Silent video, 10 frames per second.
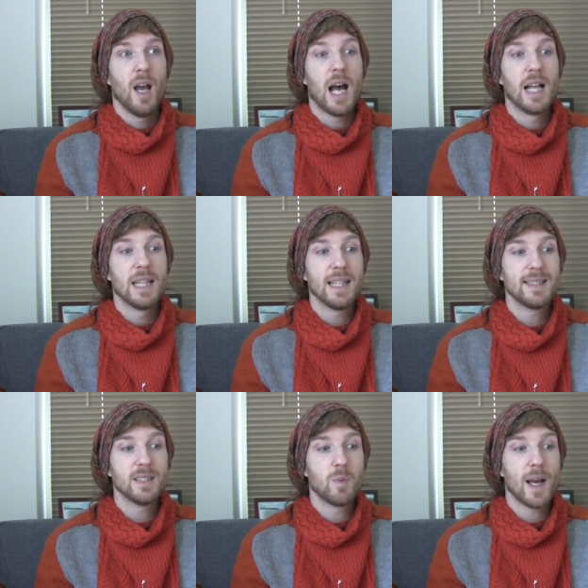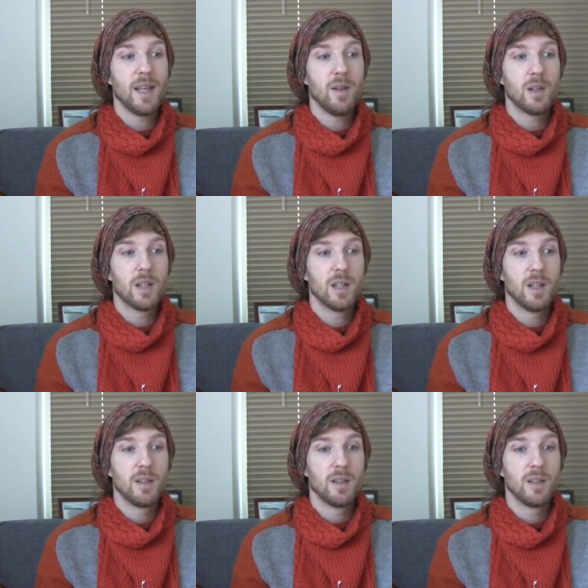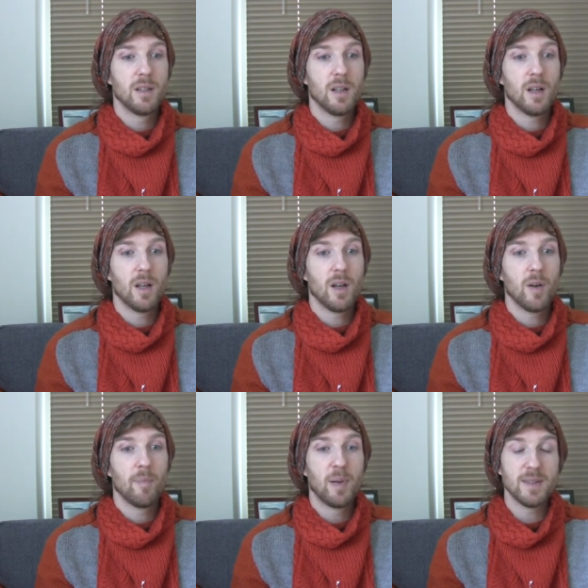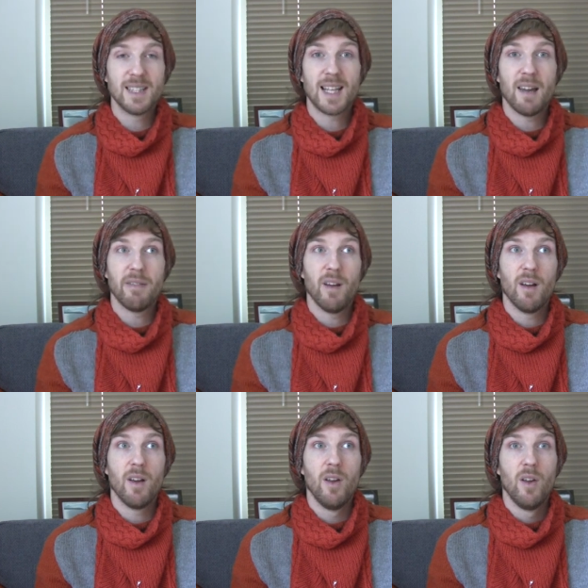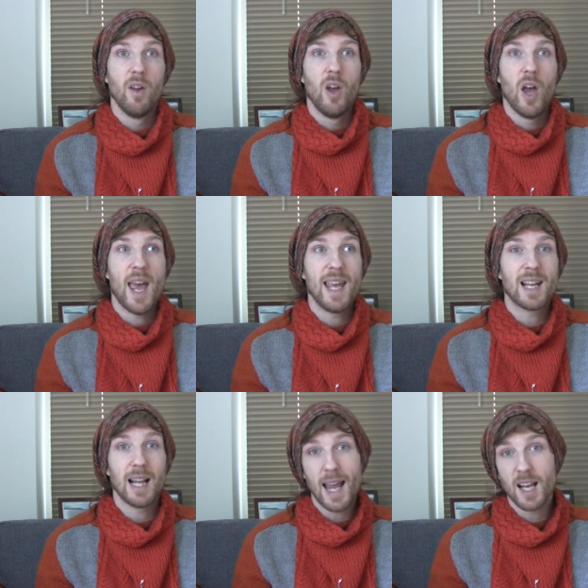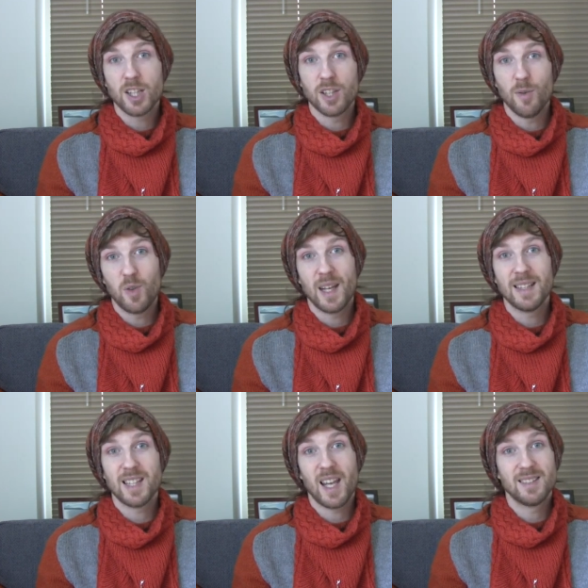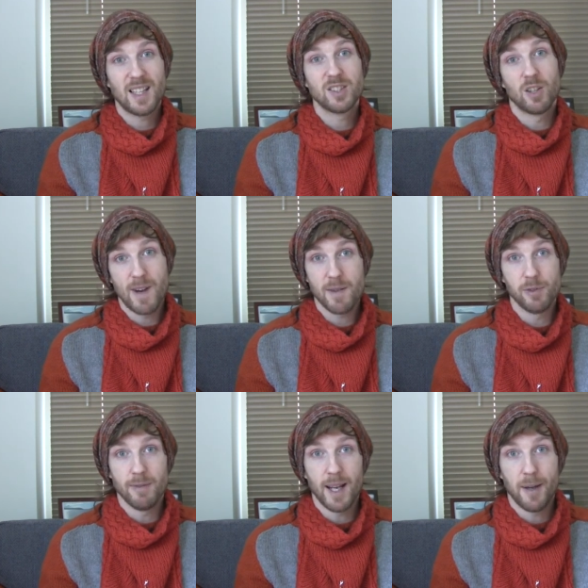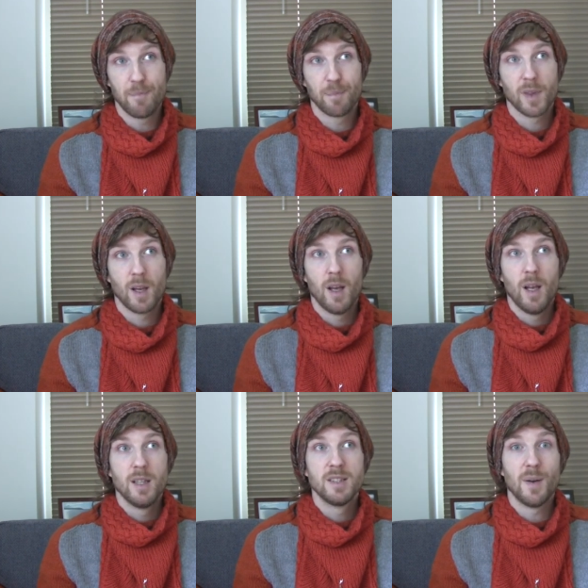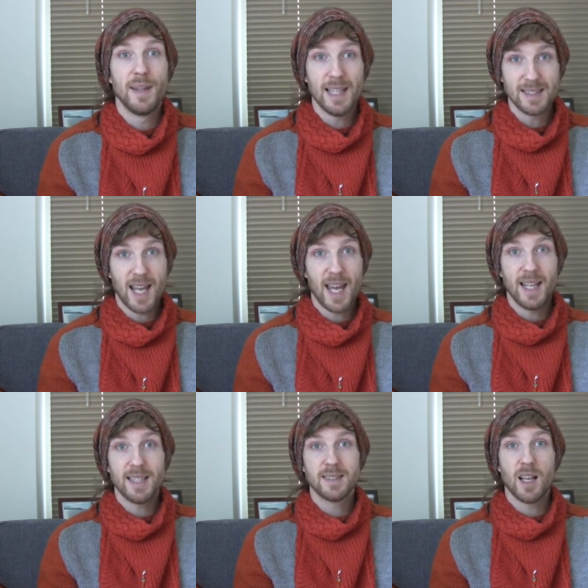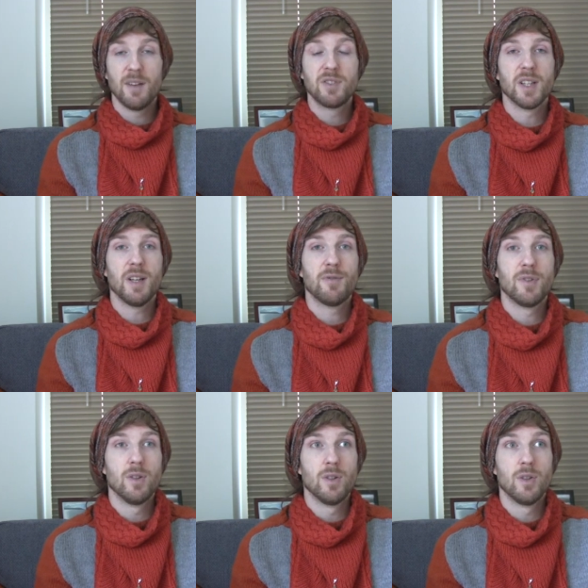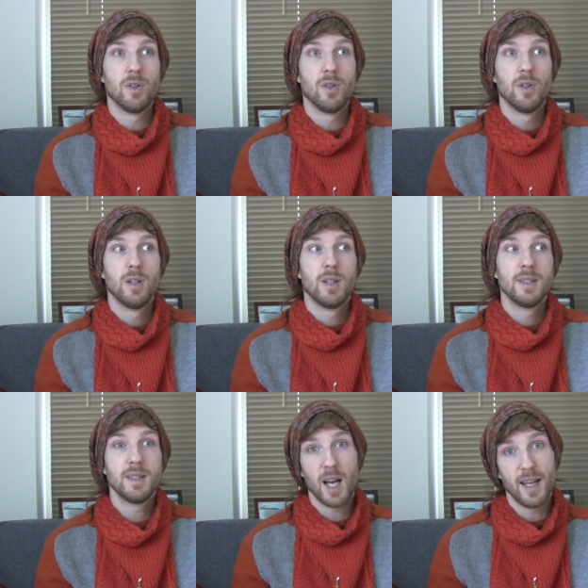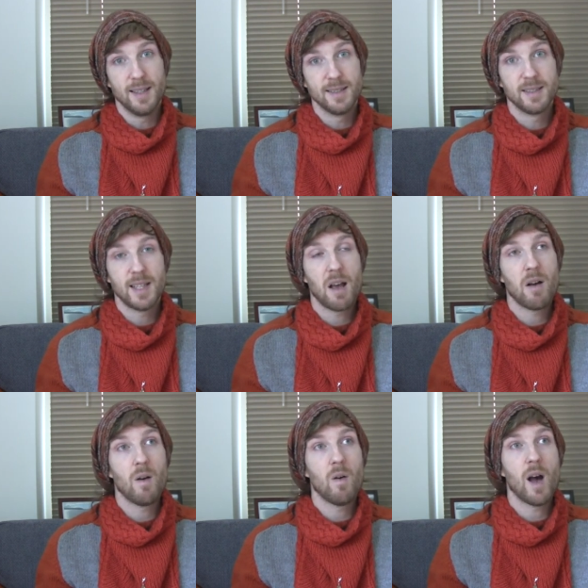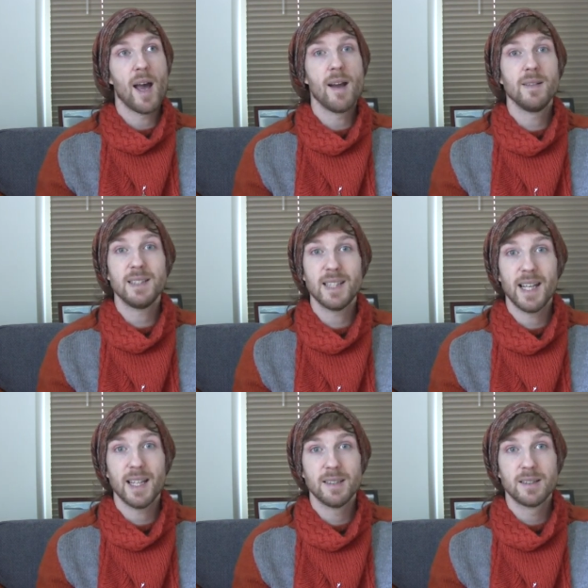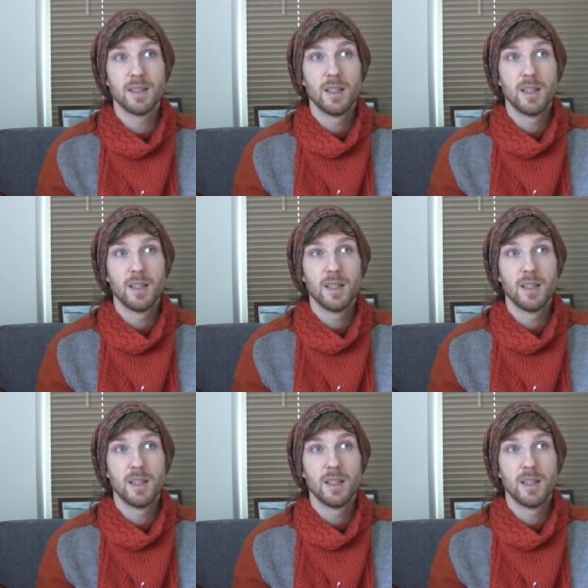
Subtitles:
And this is where you can put together a collection of things that exist on Ravelry. So in this case, I've done it for dyers. Now, I only did